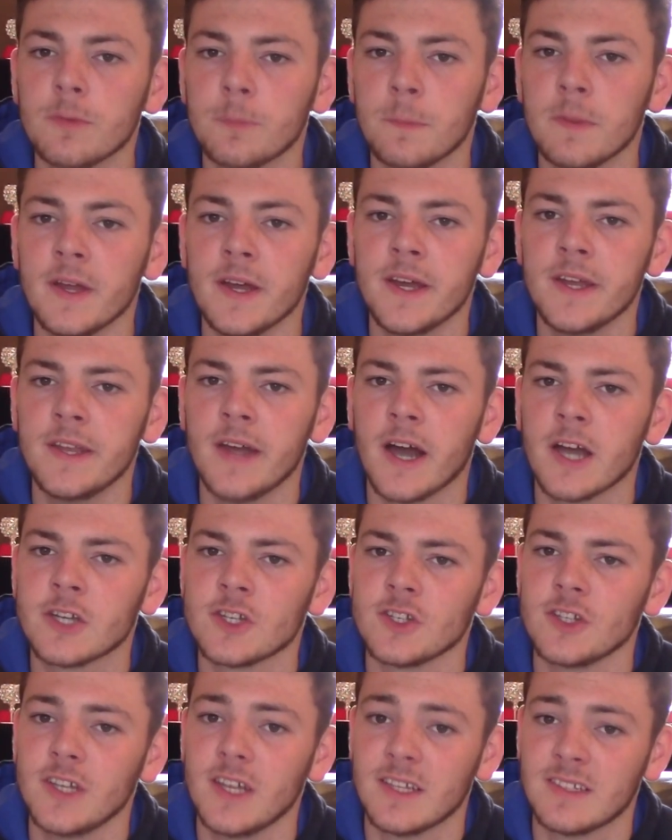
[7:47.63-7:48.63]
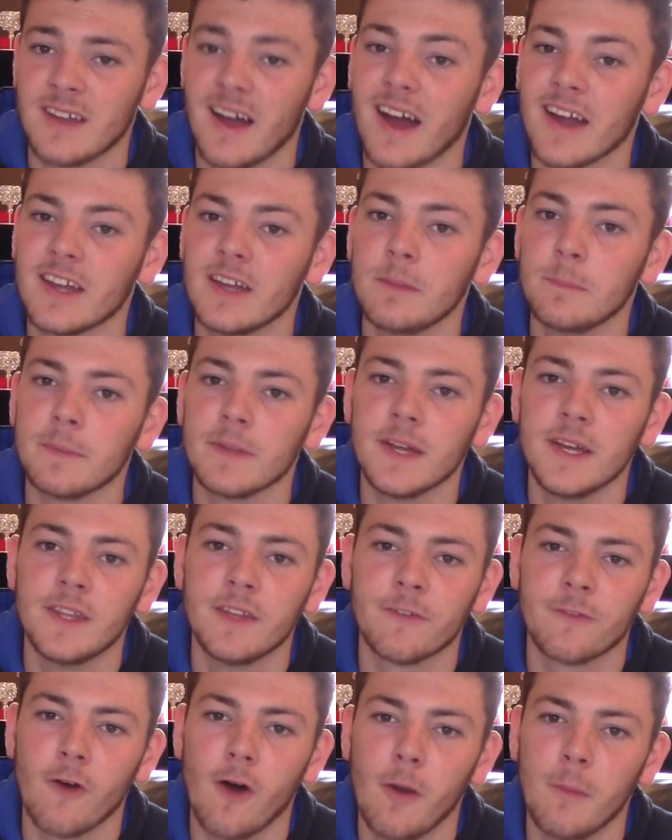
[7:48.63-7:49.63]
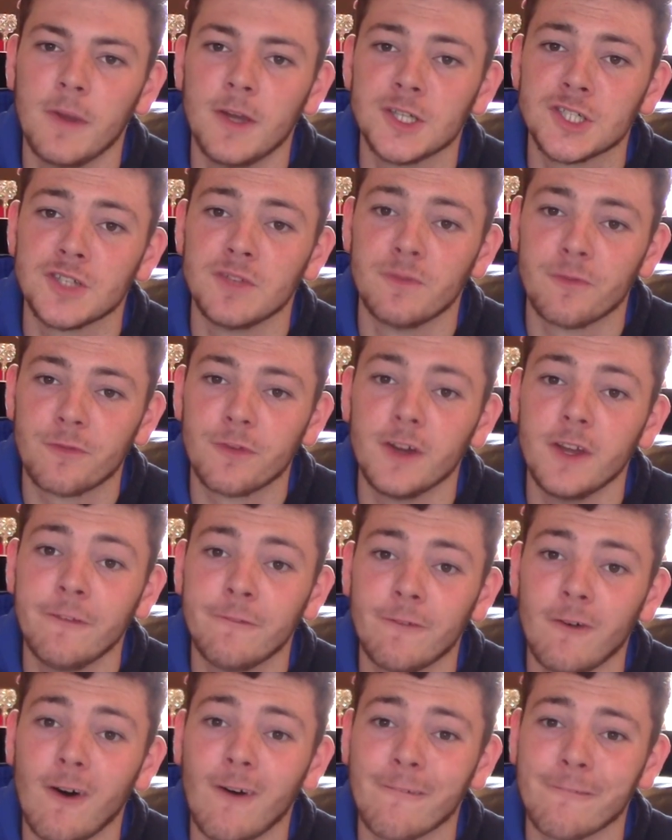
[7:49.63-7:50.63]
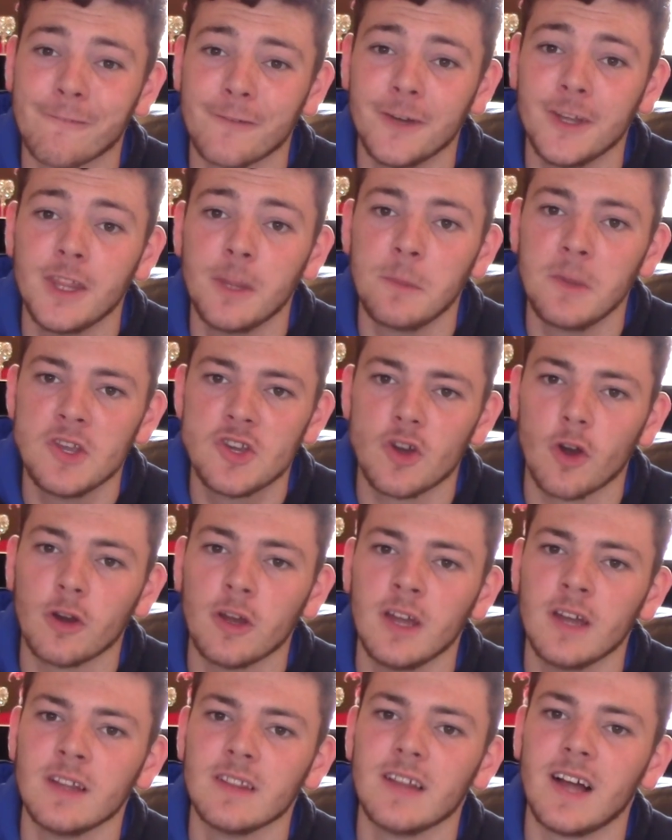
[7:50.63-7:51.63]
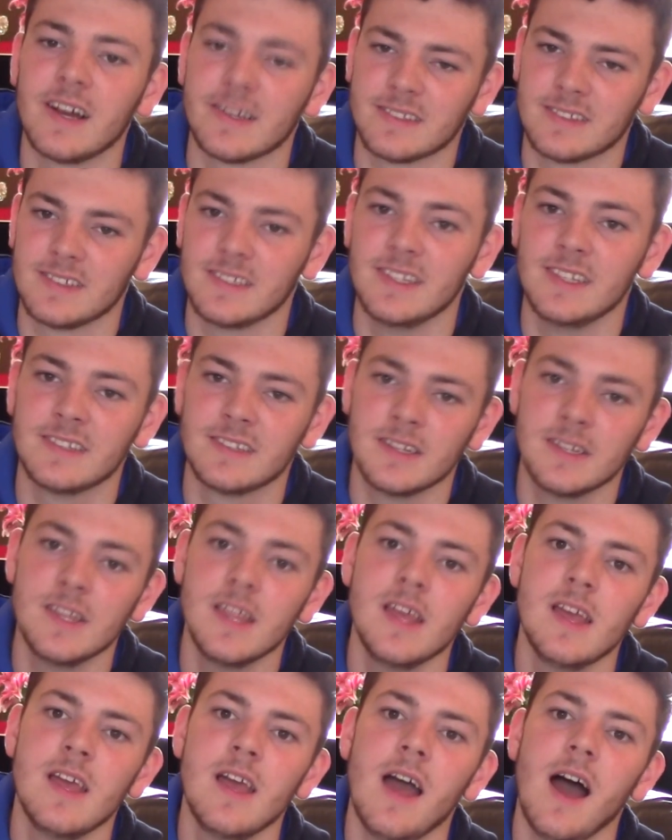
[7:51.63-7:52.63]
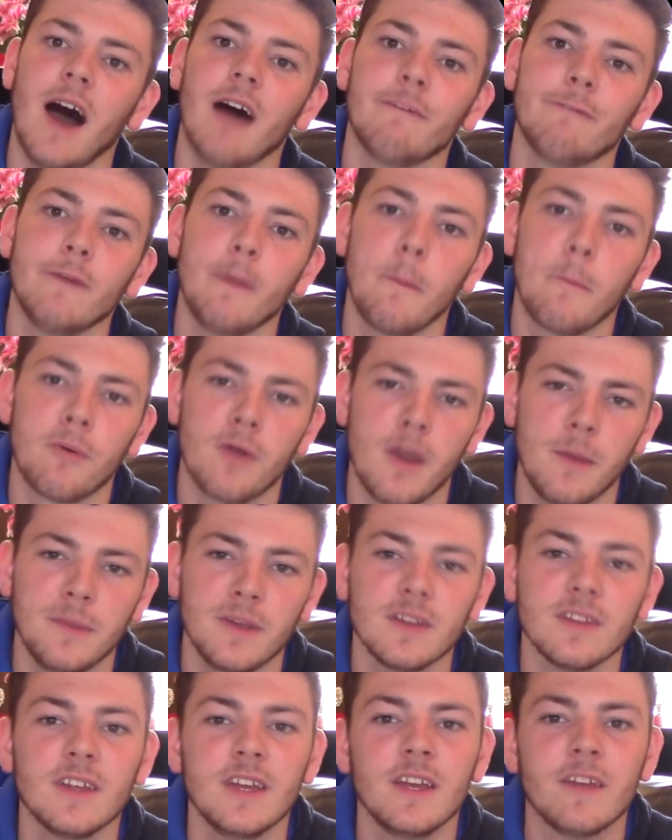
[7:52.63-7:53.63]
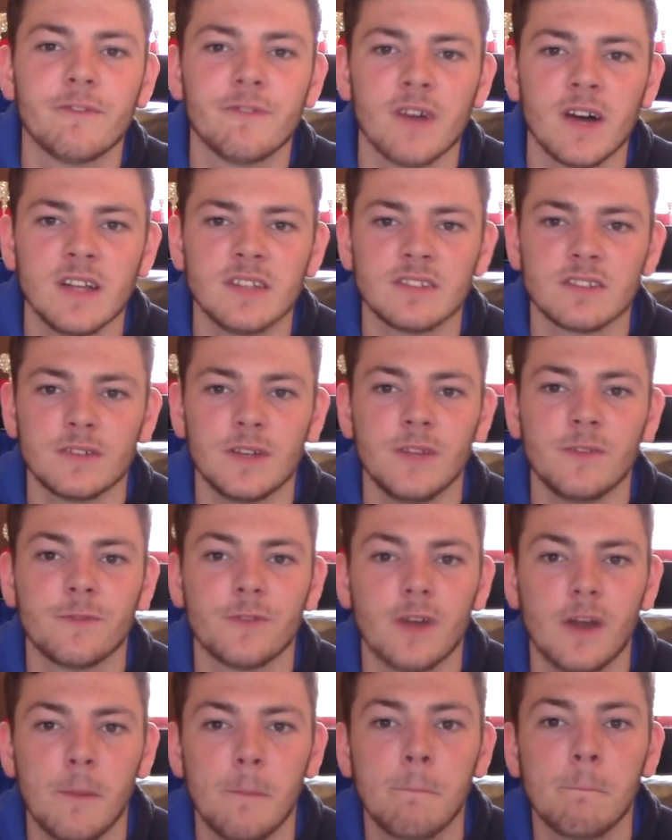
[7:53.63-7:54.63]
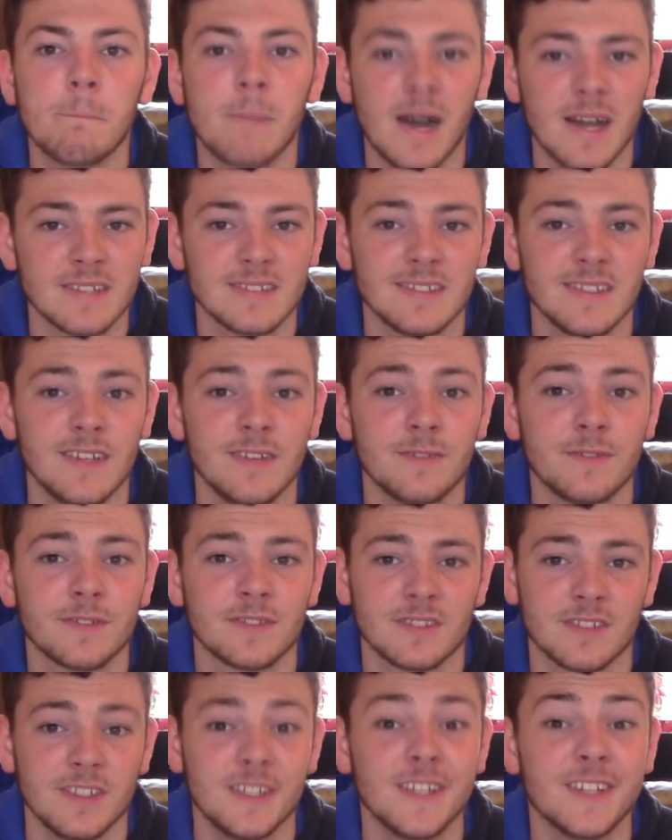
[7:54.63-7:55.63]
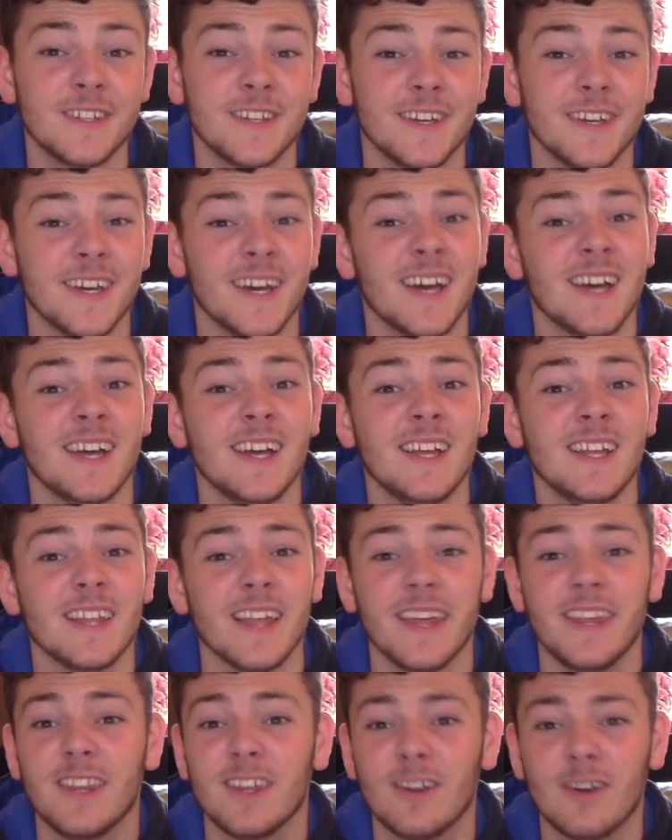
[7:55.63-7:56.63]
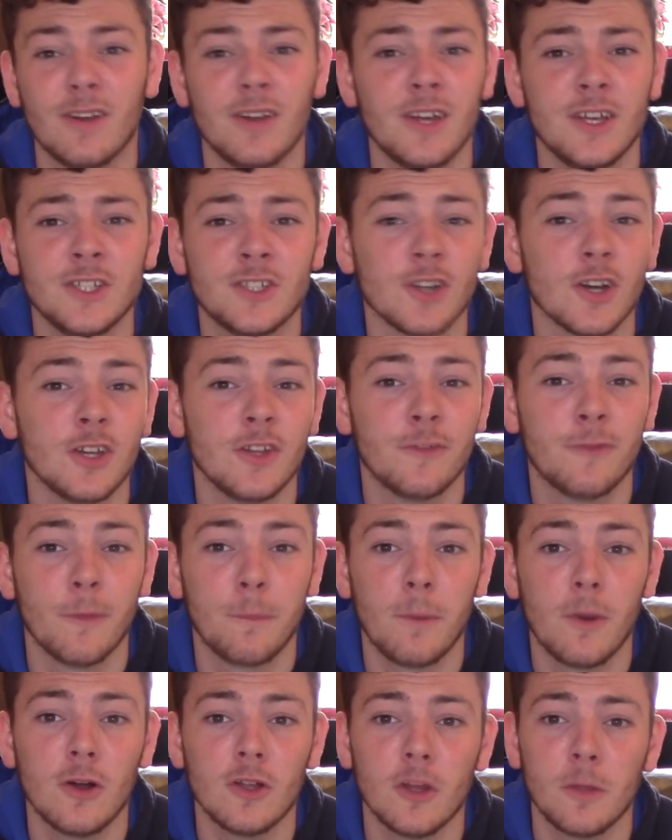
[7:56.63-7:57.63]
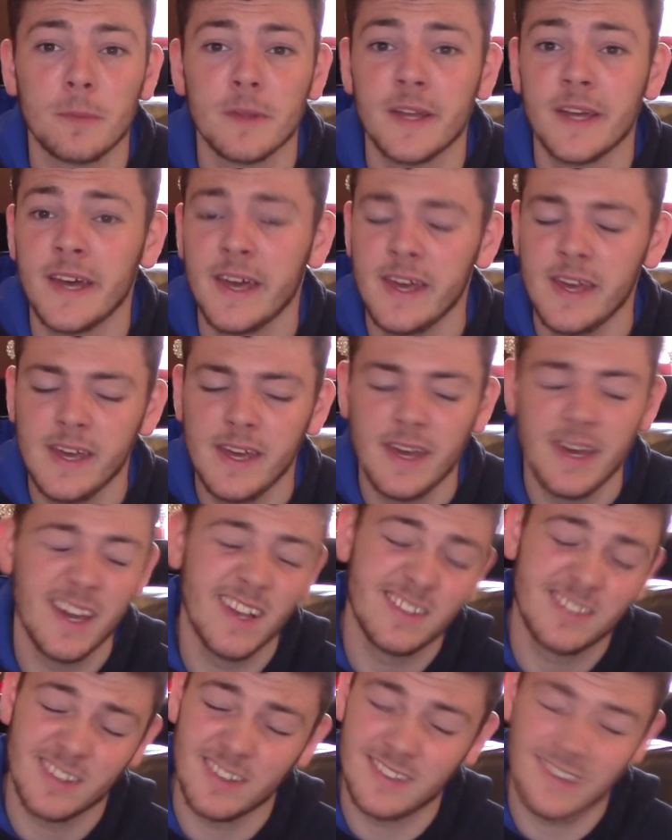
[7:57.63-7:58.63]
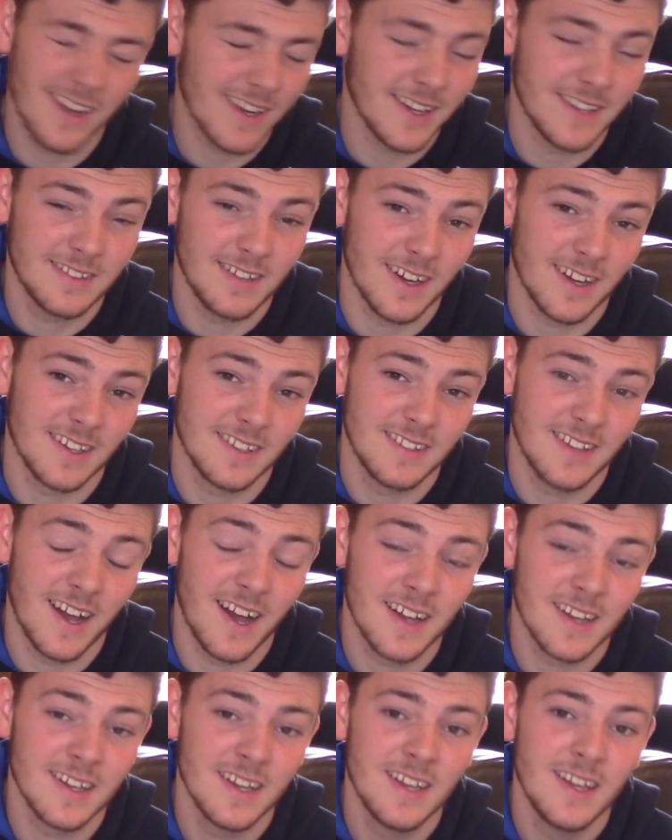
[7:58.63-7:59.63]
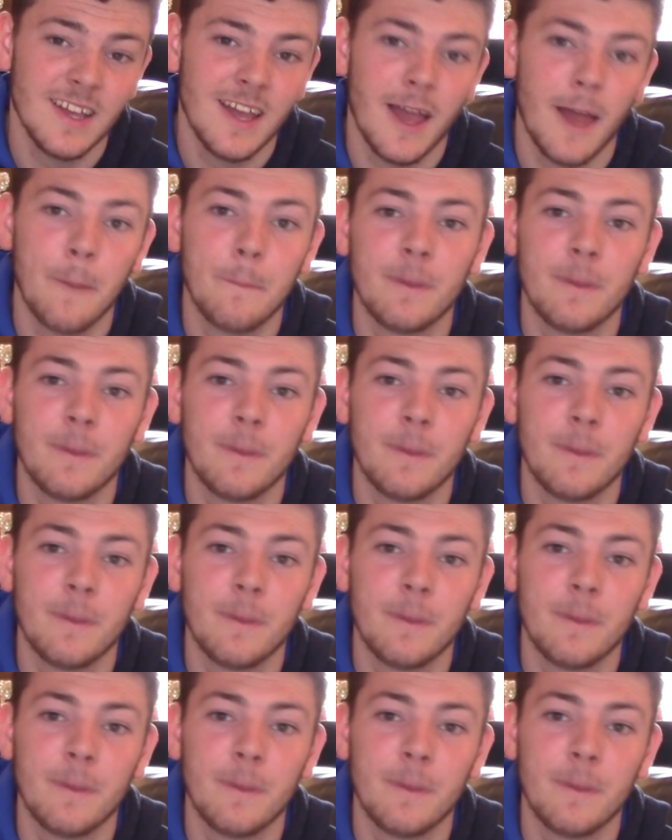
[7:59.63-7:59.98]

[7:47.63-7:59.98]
playing actually attacking, playing the formation 3-4-3 the majority of last season, I think Premier League fans are in for a massive seeing here. Like, they're going to enjoy the football I play. It's attack, attack, attack. And